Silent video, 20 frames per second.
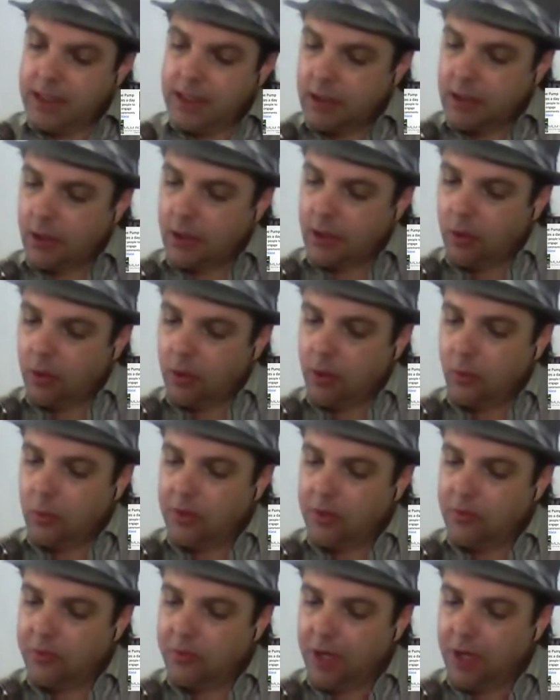So
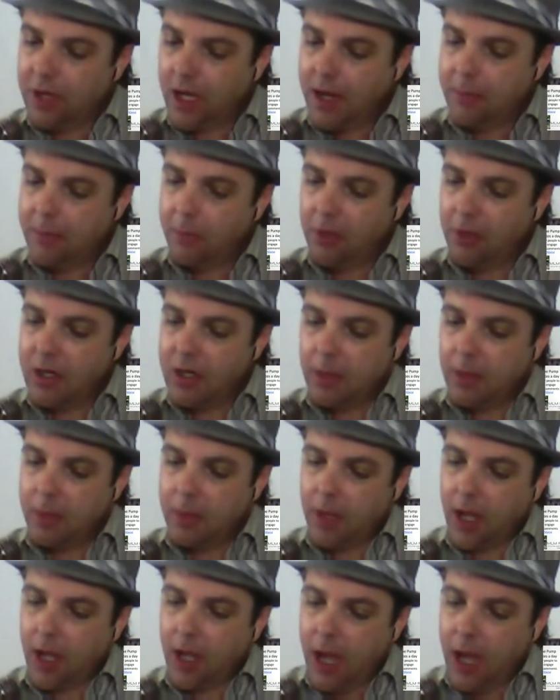we've burned
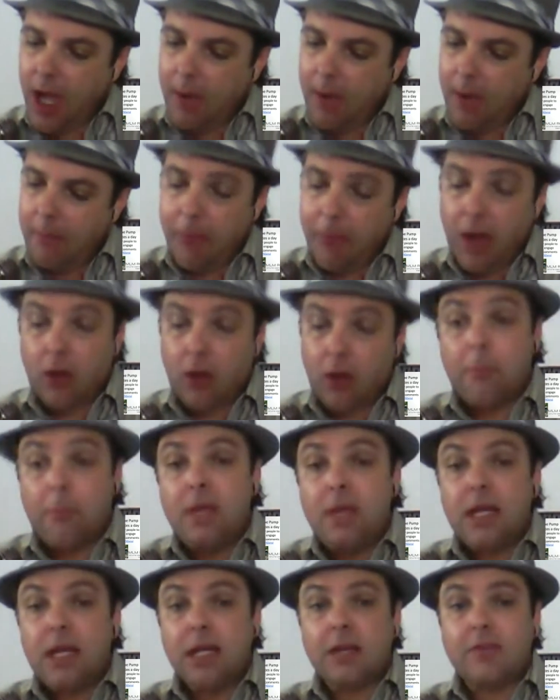up about a
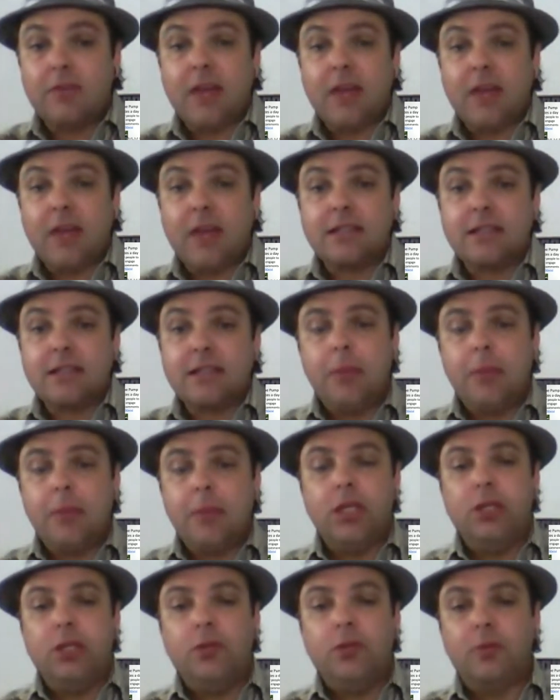minute of that time,
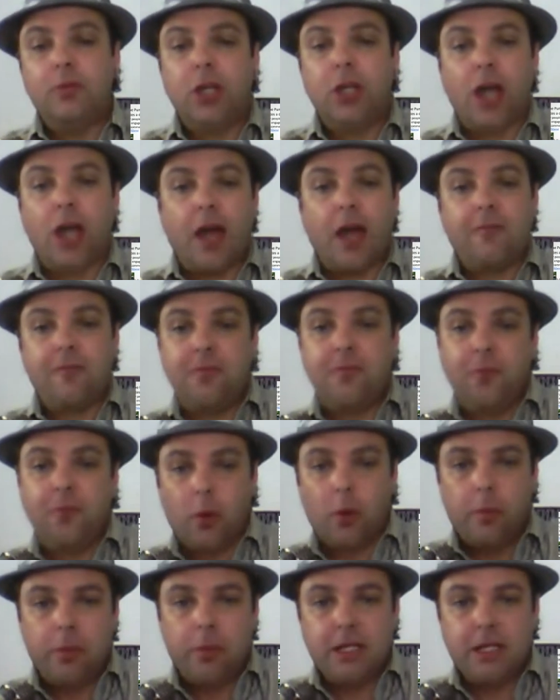but you've got
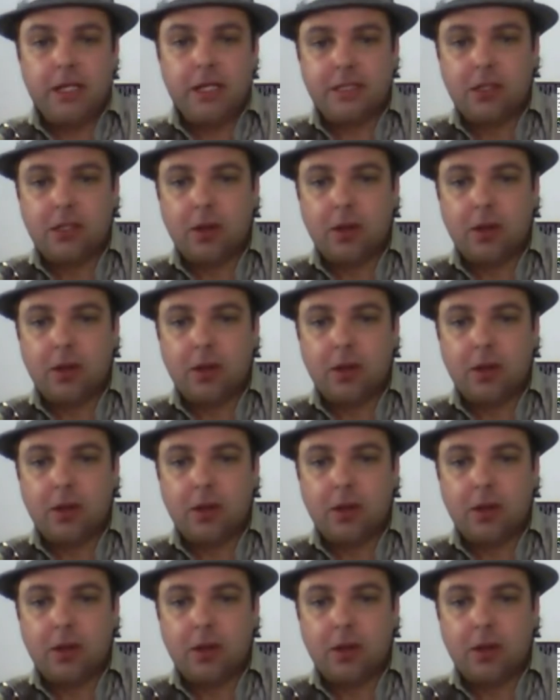4 minutes.